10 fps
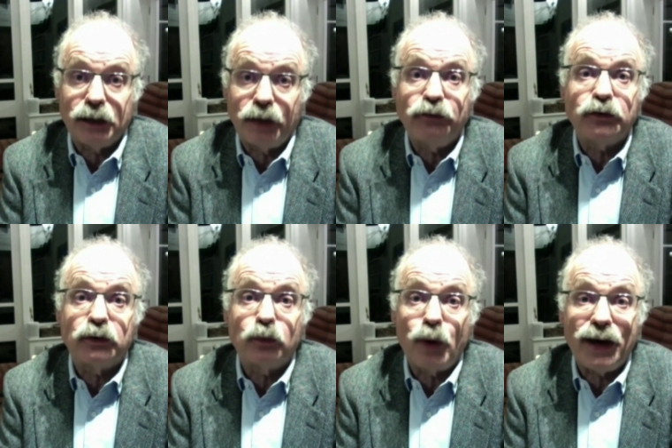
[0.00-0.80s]
in
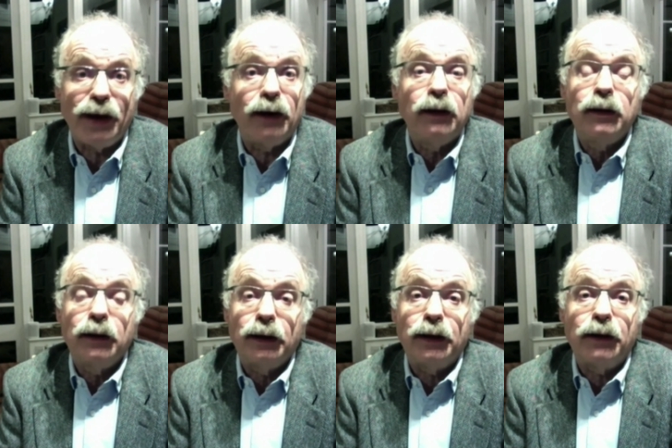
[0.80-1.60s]
London, where
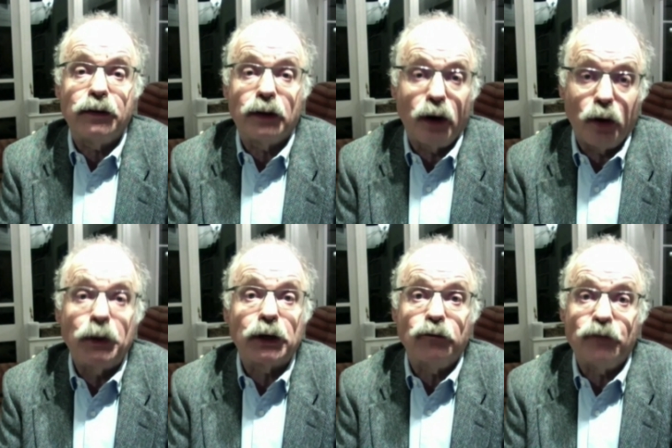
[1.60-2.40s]
uh, the
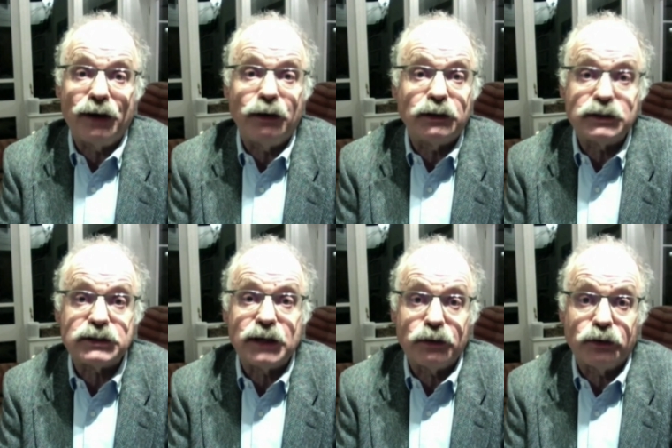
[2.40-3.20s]
Omicron variant is
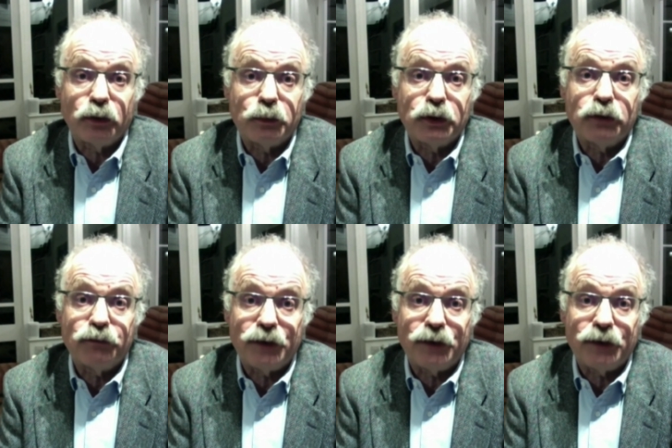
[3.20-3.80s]
now the dominant